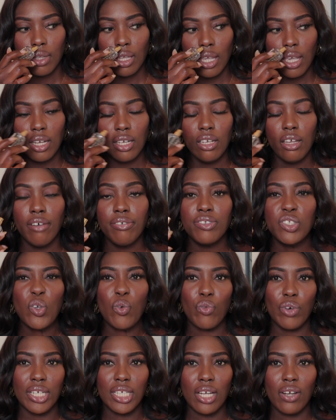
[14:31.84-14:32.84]
enough to
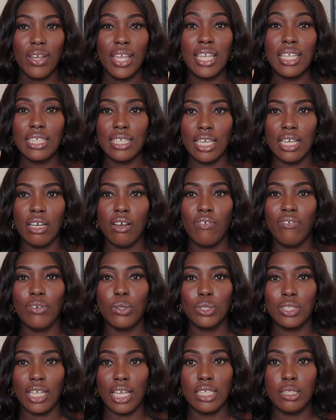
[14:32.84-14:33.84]
run out and get a
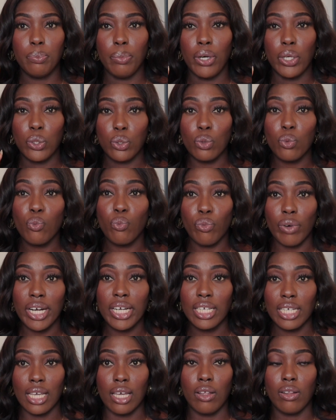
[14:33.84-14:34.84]
full-size bottle
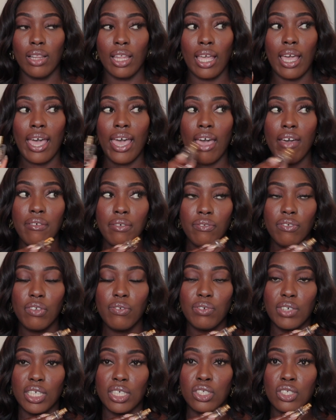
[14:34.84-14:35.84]
right now. Like I have a few
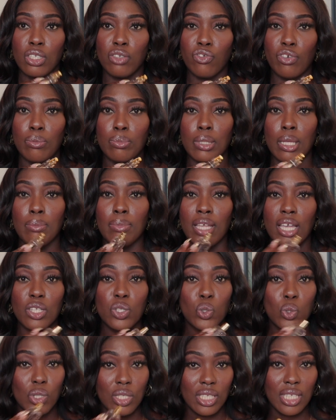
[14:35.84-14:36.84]
fragrances from them that
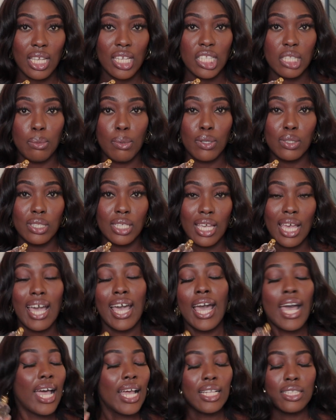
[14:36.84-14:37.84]
as soon as I smelled it,
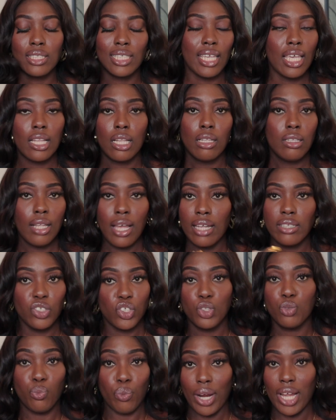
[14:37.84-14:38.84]
I
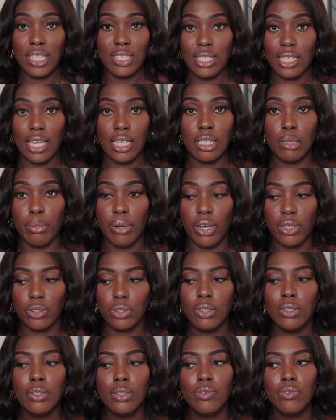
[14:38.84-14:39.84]
just ran to get the
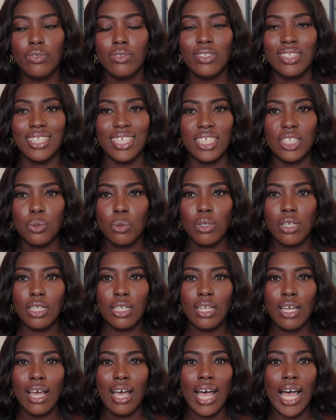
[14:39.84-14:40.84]
bottle. This
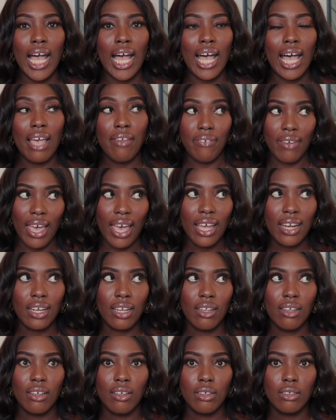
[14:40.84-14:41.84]
one, I've had
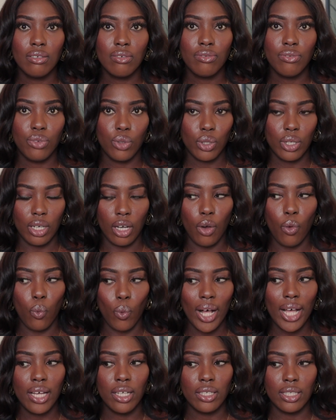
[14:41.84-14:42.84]
it for a
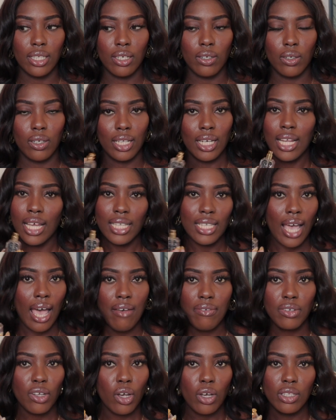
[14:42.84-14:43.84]
while now and I
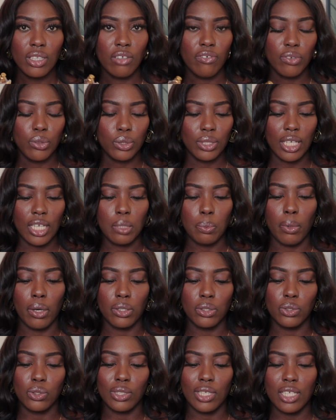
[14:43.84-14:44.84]
haven't gotten the full-size
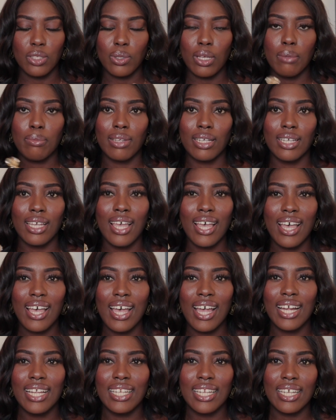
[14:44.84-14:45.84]
bottle. So that's why I'm like,
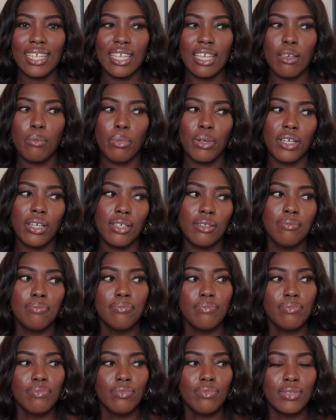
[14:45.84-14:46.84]
I like it, but
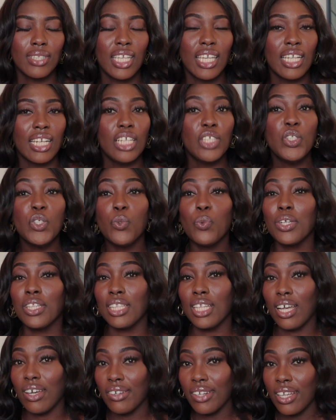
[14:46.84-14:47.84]
can I do
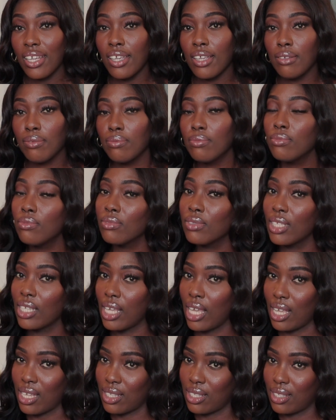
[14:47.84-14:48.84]
without it?
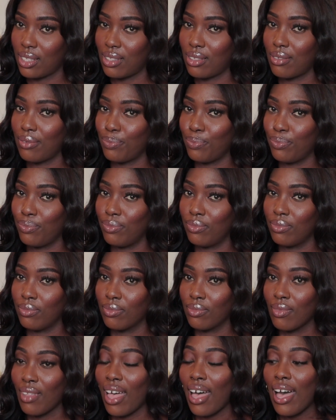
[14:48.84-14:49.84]
Yes.
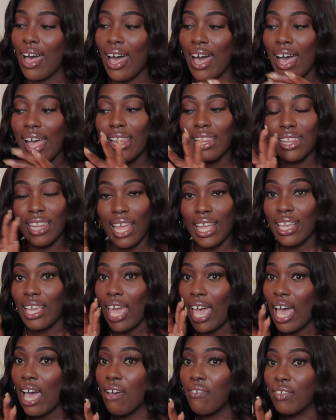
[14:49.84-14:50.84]
I like
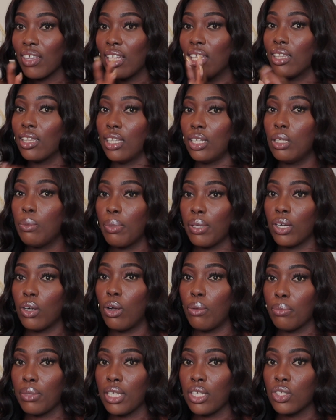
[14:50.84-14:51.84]
having a little bit
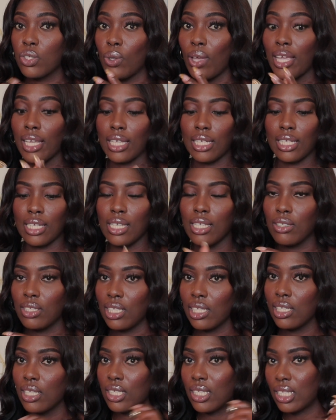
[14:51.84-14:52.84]
on me so I can
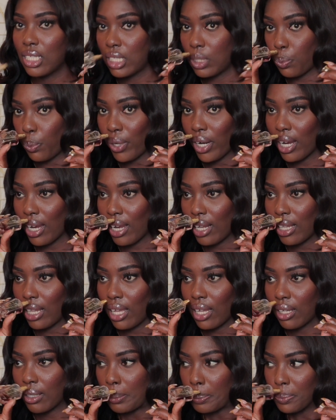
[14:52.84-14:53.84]
easily spray
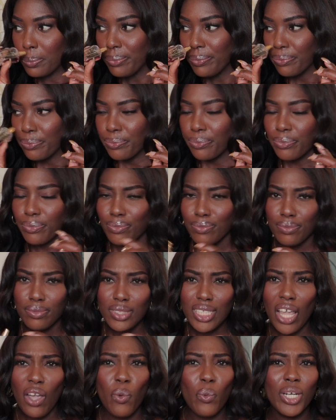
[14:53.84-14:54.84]
like
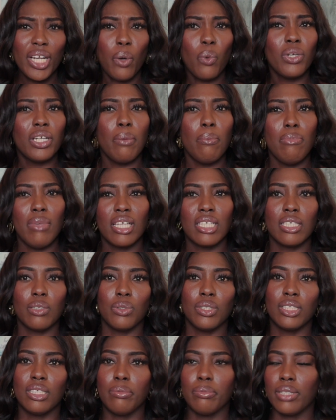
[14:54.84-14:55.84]
when I want to mix it
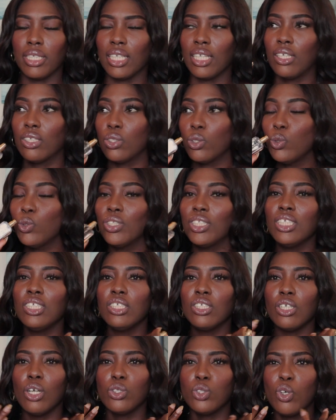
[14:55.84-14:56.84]
with something else. Oh, this
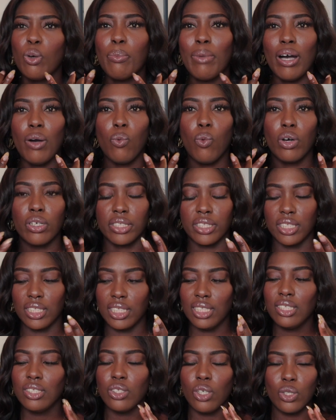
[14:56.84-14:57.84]
is also mouth watering.
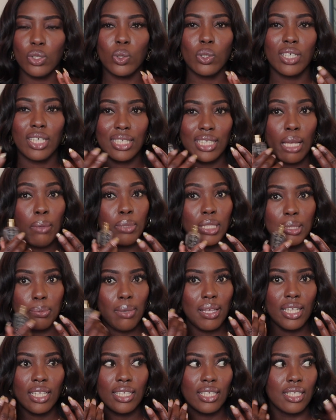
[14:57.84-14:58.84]
This is also, because I'm
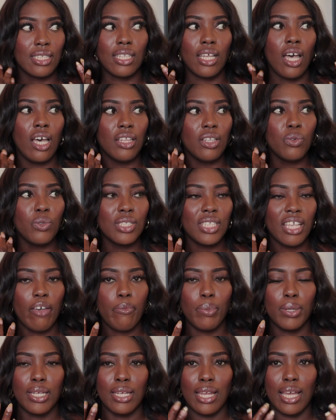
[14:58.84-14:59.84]
smelling this. The other ones have
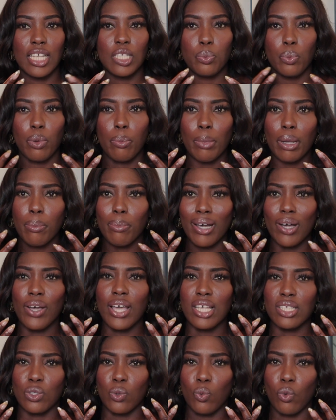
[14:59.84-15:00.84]
been nice, but my mouth
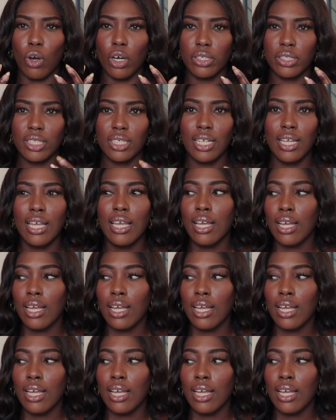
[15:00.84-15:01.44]
hasn't watered.